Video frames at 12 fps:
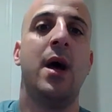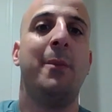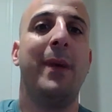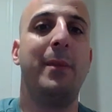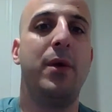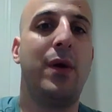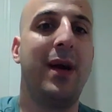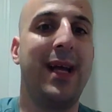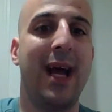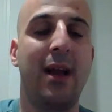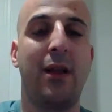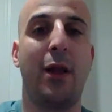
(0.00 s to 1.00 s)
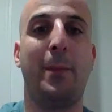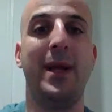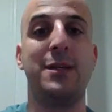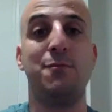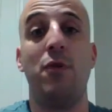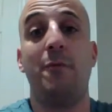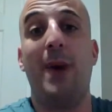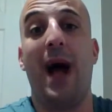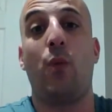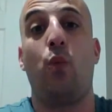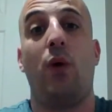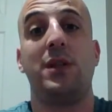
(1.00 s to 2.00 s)
Maybe you could get another piece, move
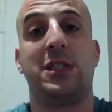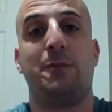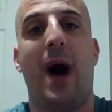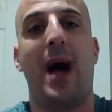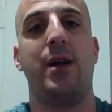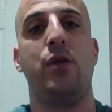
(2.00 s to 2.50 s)
back one spot.